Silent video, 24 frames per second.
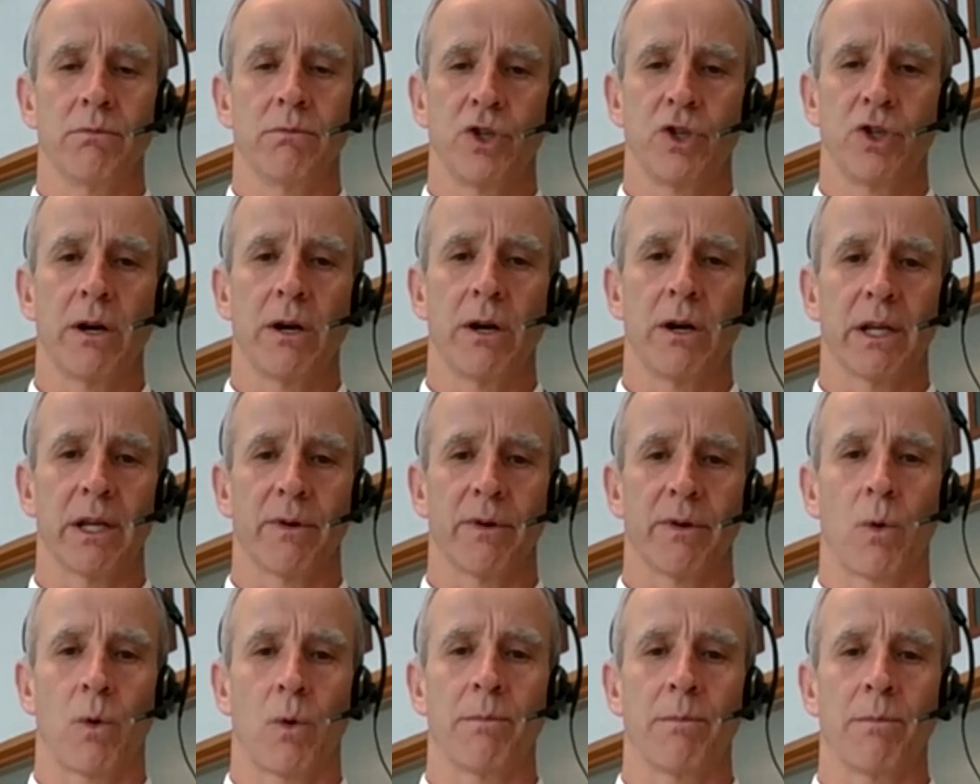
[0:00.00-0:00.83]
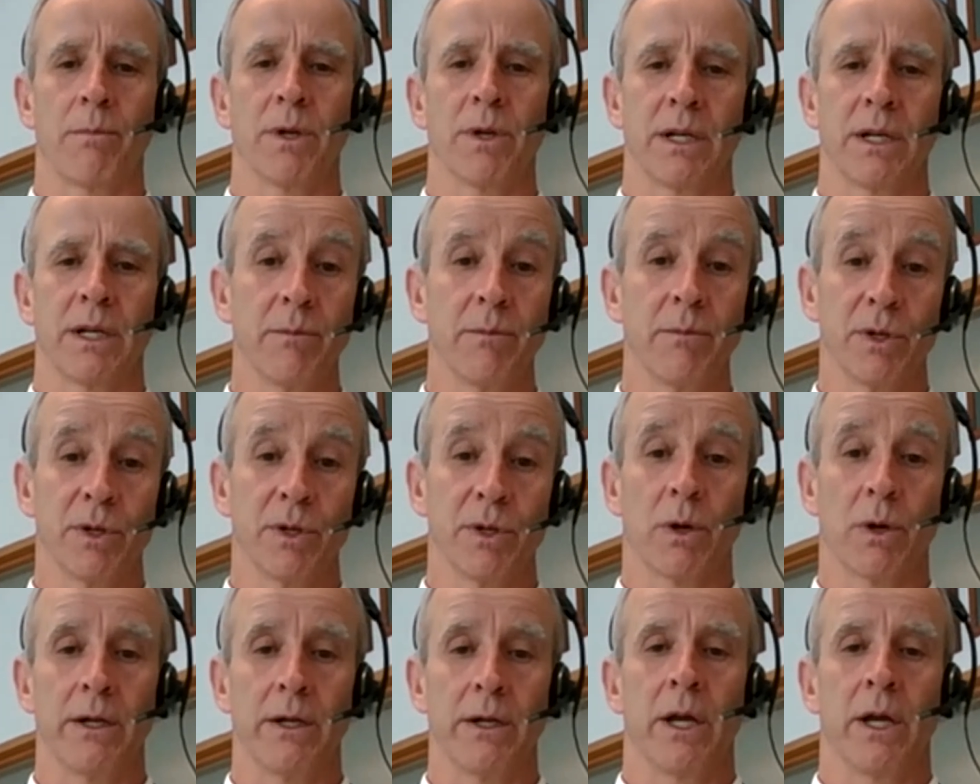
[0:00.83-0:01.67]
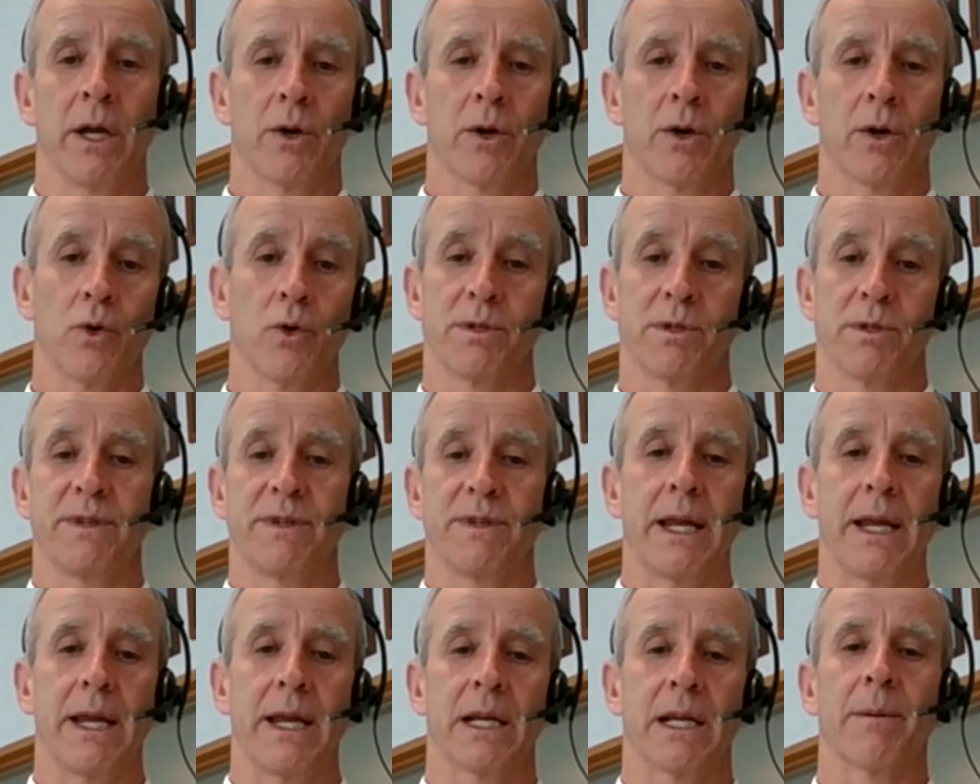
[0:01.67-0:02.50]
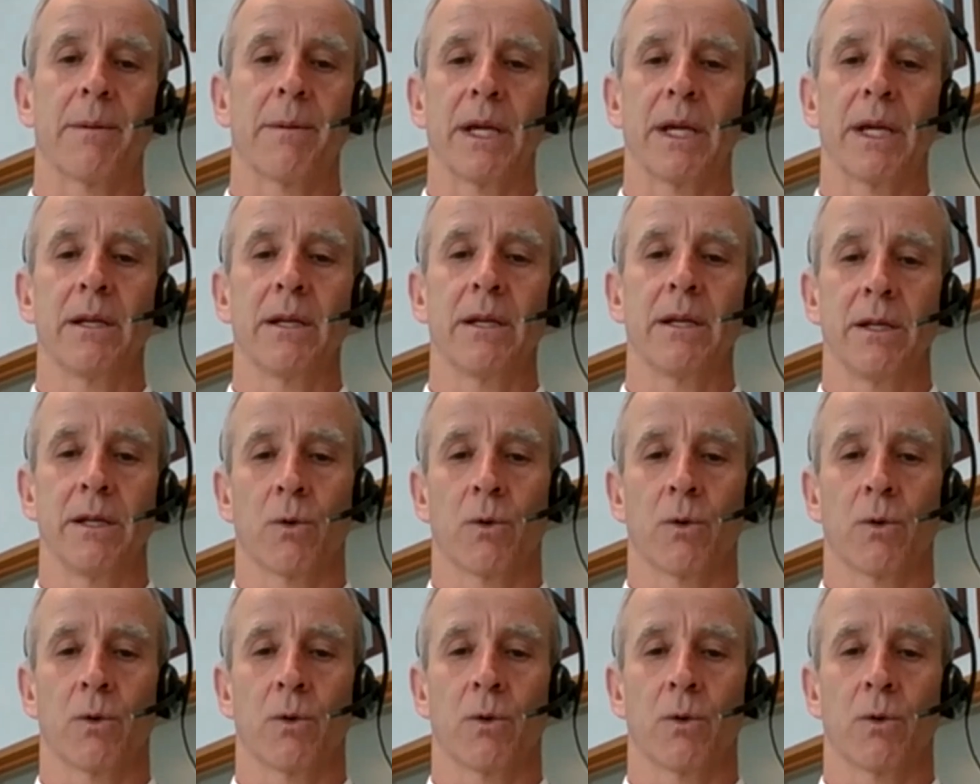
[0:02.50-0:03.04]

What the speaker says: sharing of equipment and in between groups of 10 coming in,